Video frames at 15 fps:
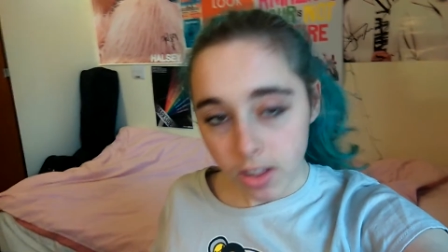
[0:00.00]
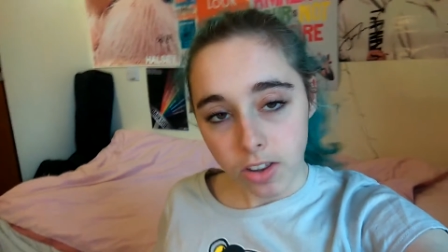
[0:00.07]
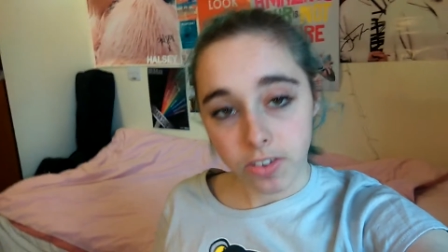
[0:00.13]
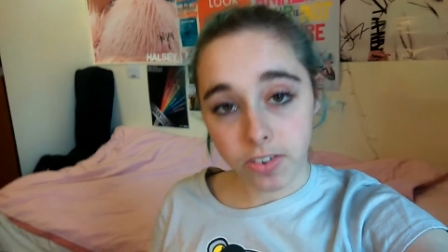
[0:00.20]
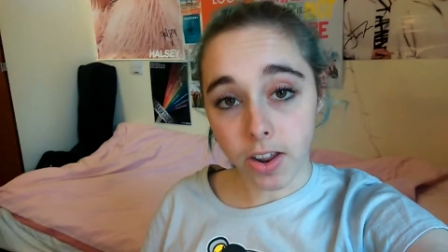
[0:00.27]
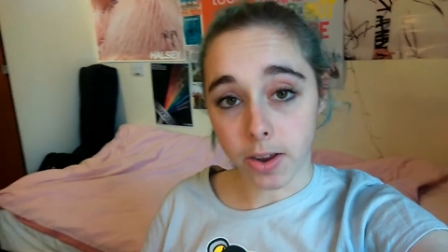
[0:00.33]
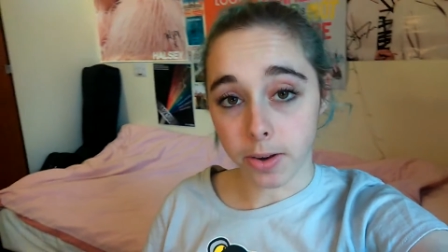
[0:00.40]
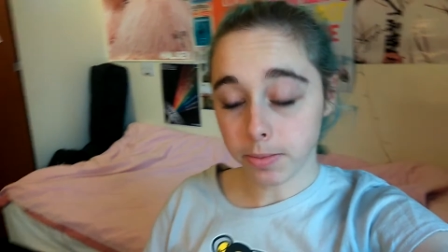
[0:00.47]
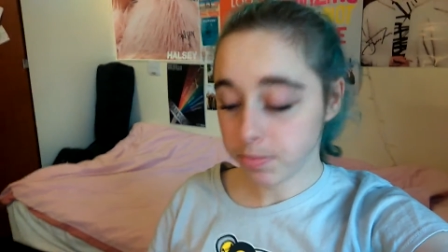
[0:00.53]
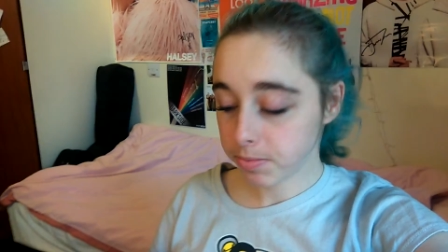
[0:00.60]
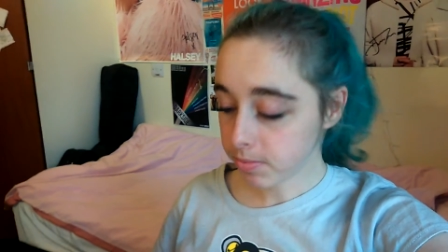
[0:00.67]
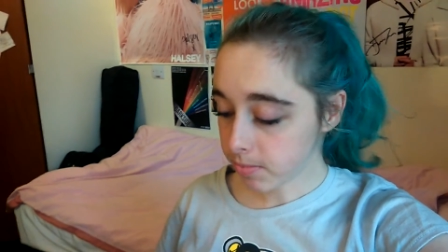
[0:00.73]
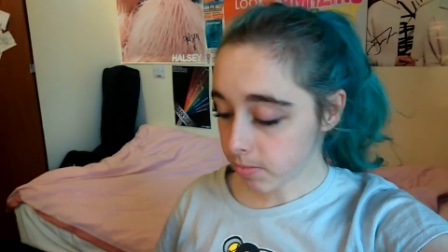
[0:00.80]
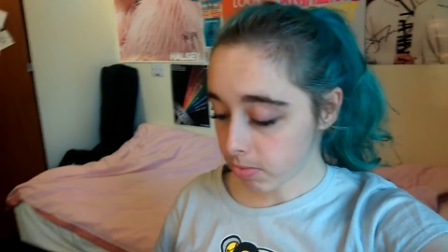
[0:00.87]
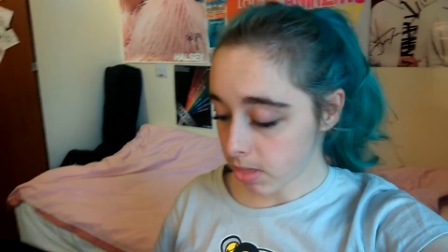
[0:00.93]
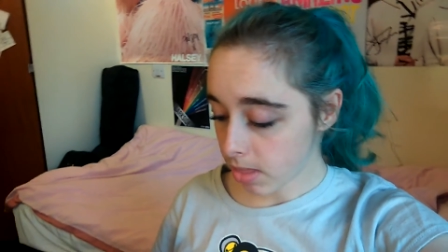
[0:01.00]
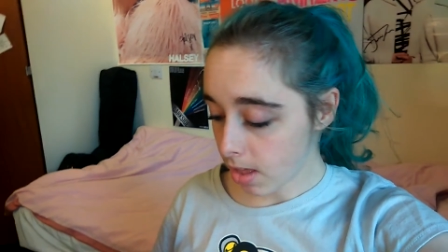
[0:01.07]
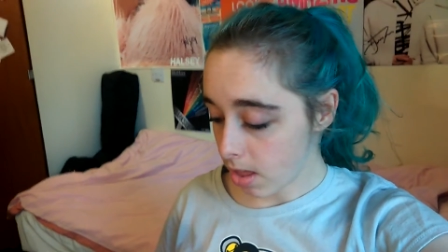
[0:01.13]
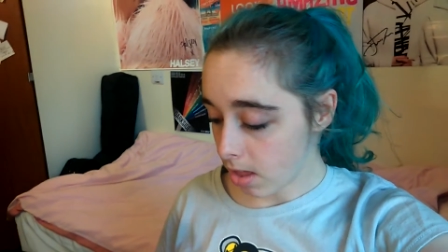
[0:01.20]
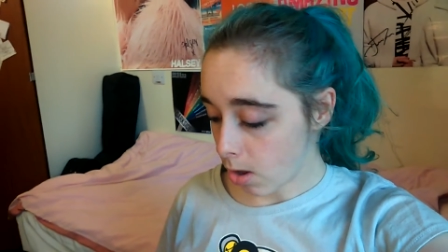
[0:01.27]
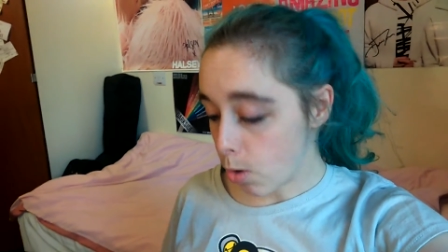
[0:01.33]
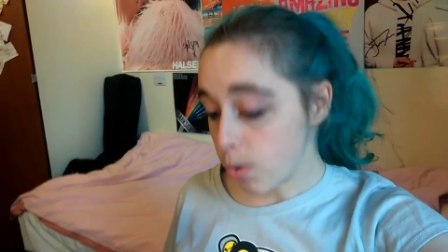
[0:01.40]
So,
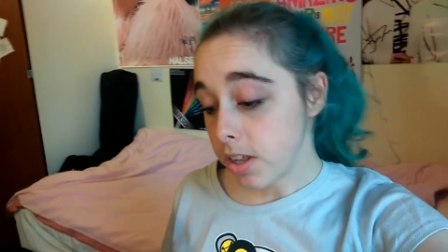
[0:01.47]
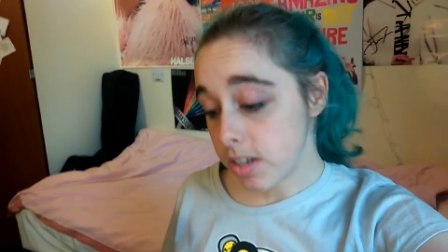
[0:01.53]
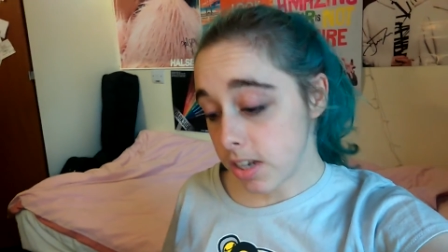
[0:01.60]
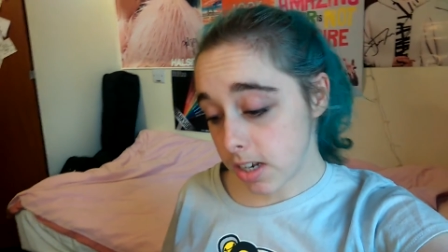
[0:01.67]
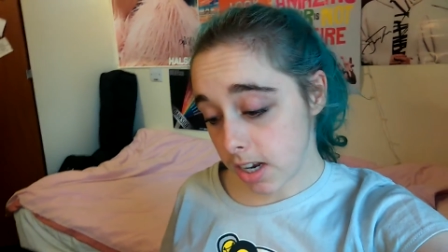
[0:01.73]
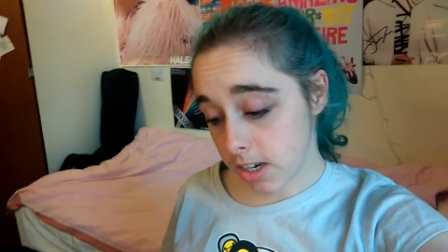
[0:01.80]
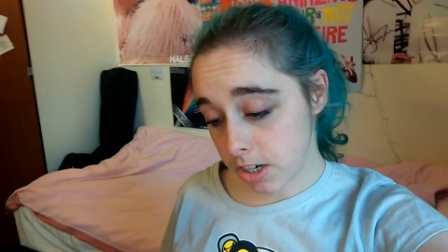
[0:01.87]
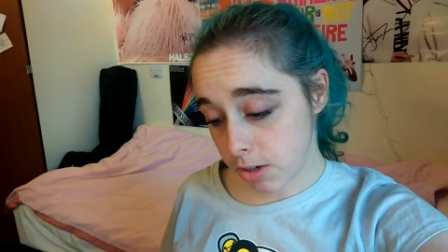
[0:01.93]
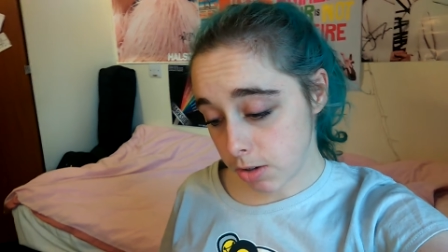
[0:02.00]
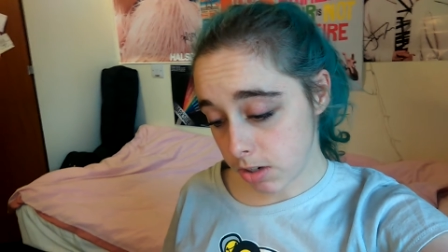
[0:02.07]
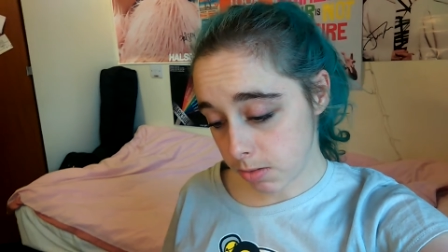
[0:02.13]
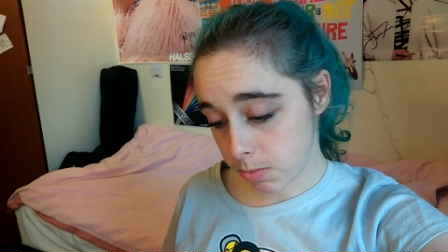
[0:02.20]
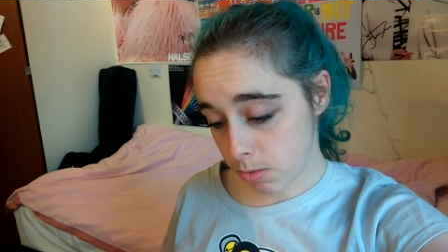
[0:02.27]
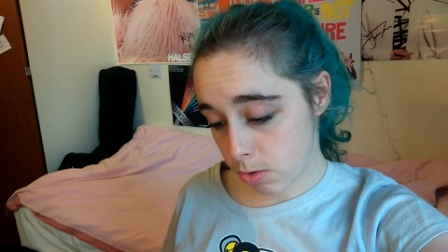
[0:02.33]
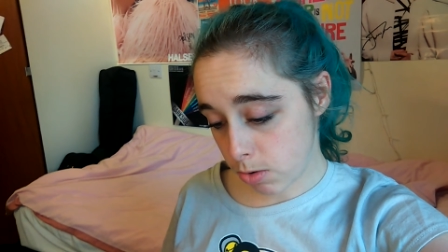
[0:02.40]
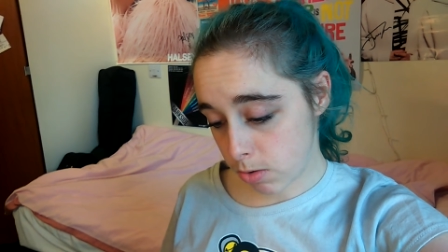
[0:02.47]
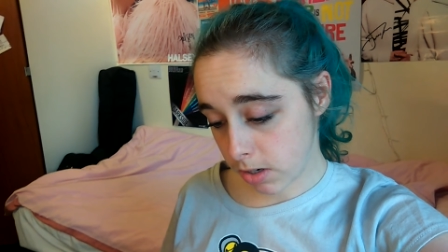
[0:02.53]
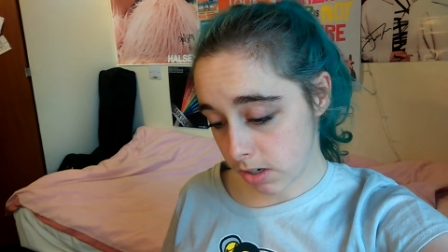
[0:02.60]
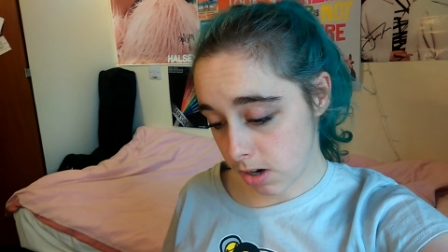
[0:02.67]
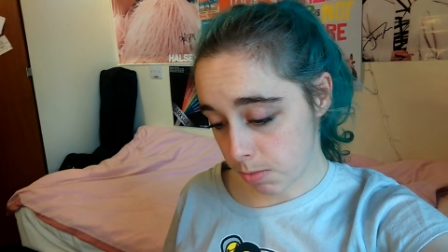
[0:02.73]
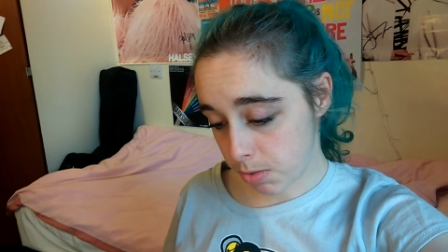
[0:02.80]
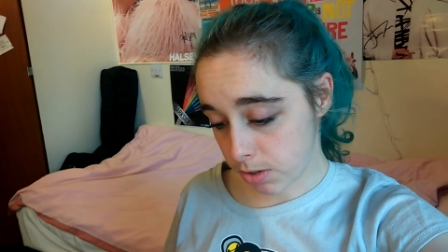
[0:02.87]
this has actually got some more
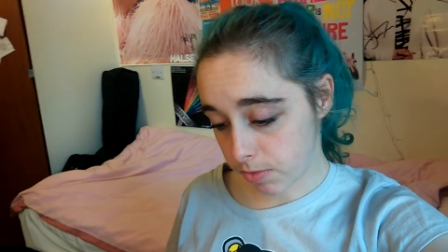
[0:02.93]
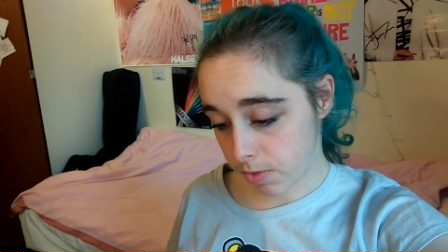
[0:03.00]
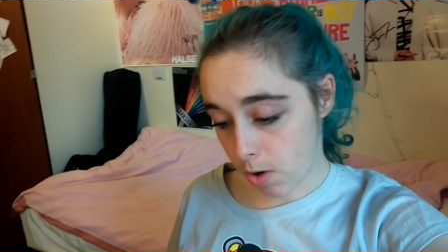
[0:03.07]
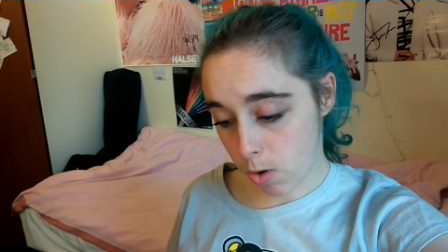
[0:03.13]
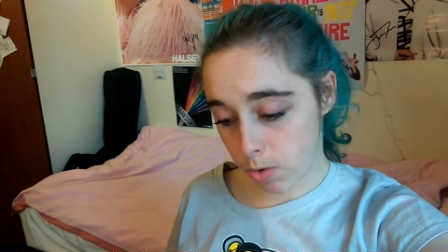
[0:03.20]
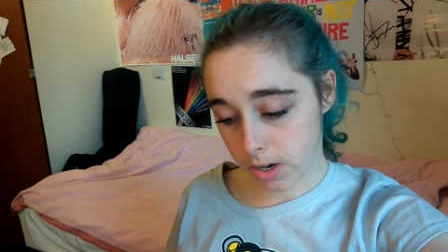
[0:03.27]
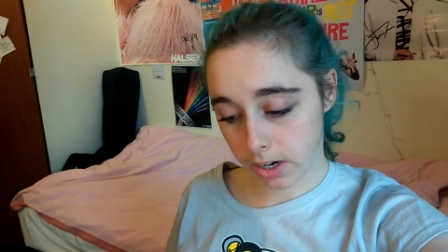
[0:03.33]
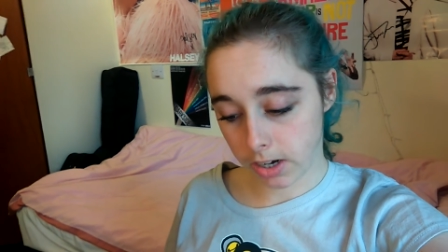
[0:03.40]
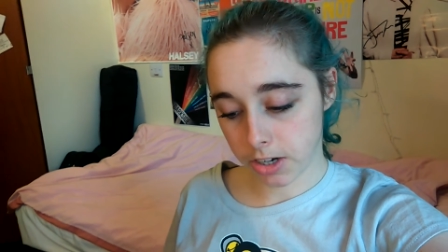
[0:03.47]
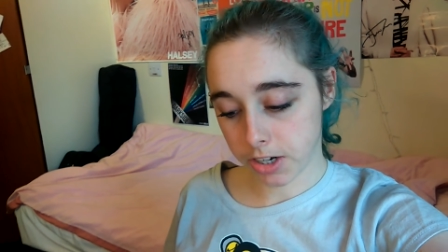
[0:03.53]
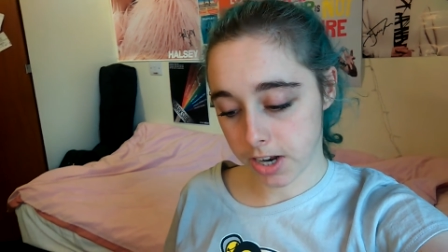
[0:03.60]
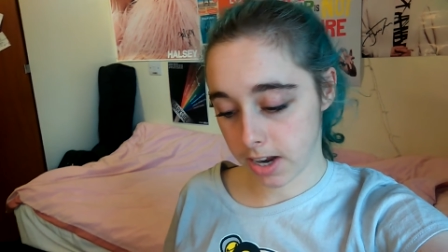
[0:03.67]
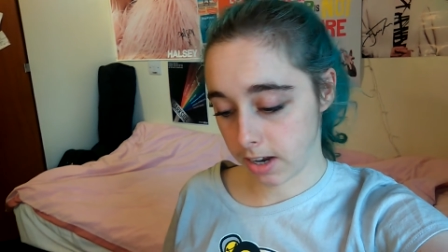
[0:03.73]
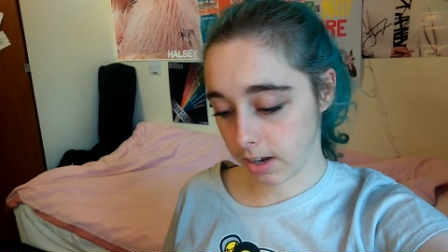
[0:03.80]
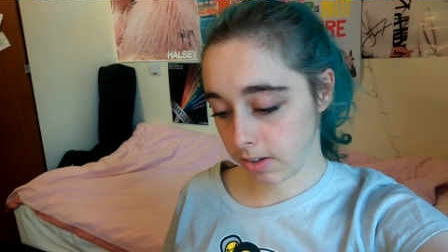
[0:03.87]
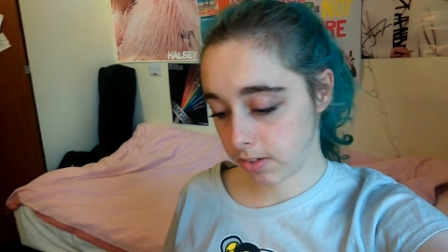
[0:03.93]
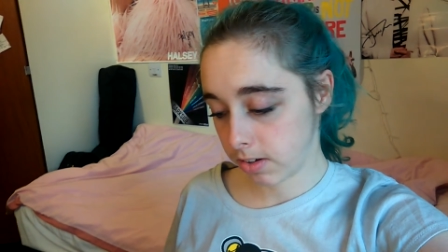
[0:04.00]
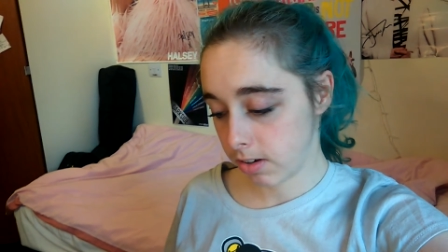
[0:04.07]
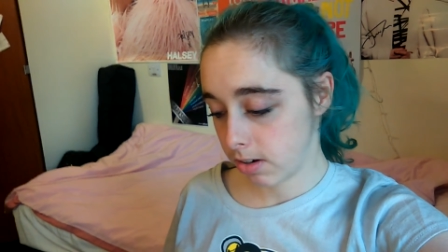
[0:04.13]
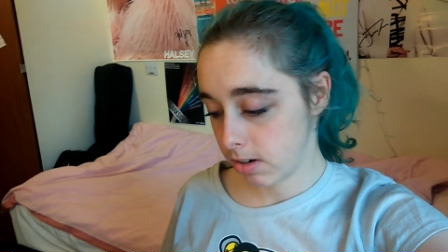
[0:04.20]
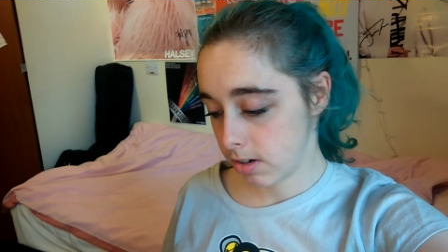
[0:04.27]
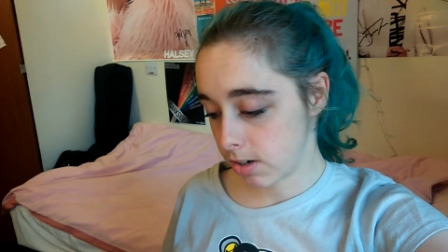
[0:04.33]
examples of Old English kennings.
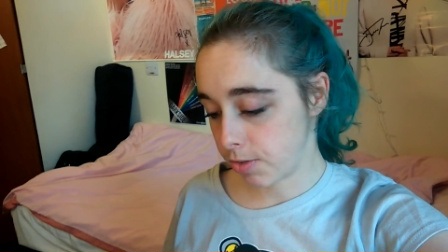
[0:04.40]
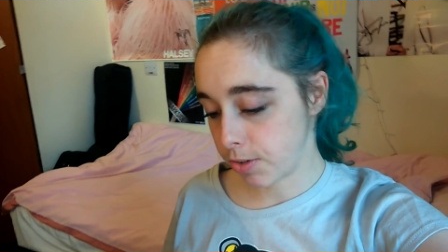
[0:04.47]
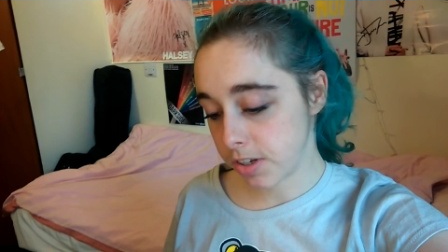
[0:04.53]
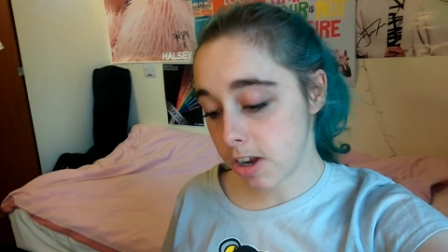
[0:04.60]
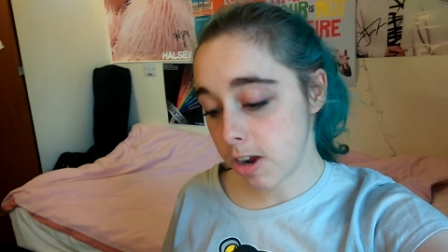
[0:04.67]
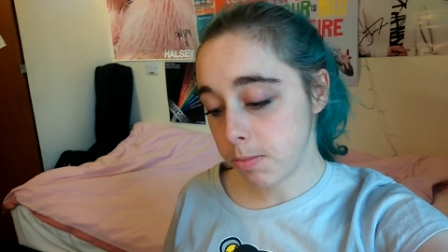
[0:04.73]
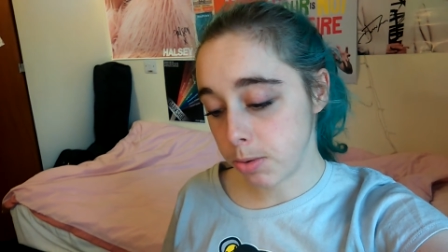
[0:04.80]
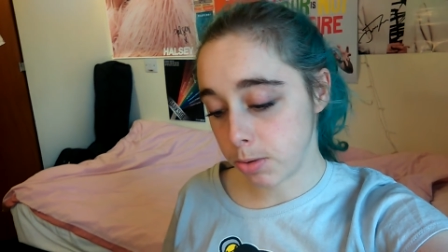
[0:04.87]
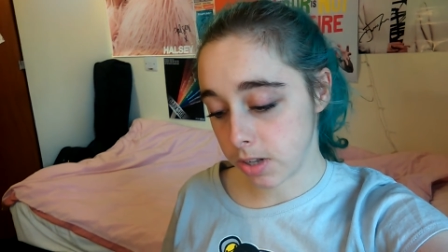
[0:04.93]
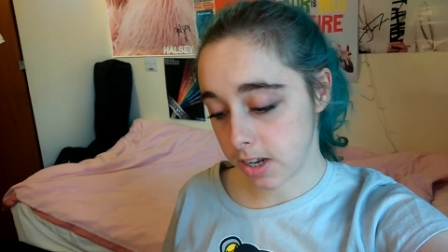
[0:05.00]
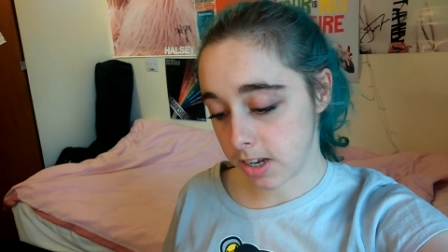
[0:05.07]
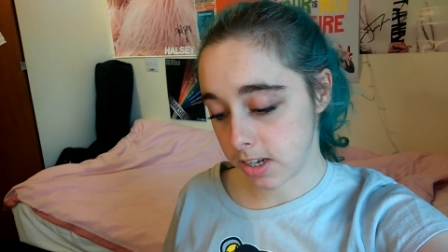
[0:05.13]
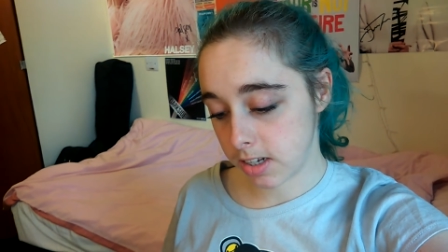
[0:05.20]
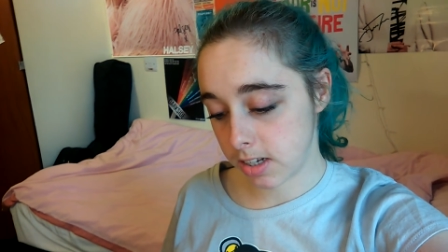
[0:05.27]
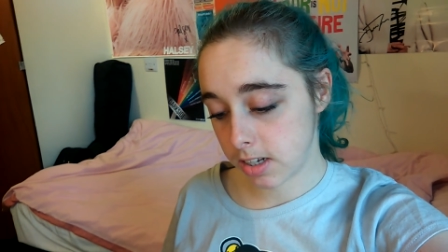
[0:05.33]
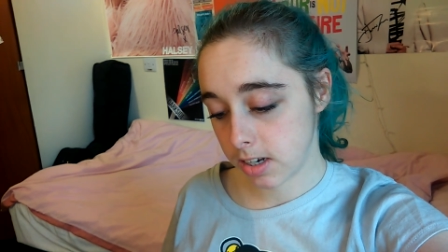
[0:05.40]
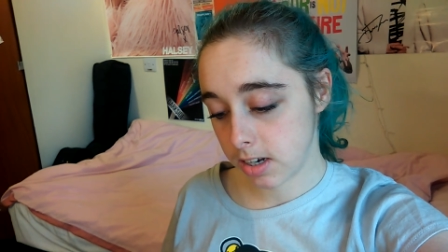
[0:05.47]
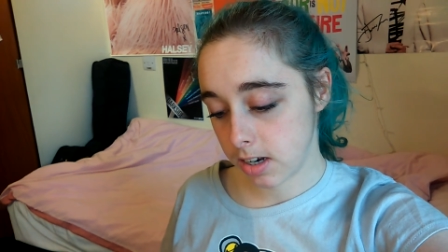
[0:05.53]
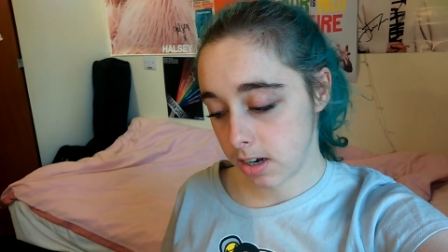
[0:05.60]
So, for example, there's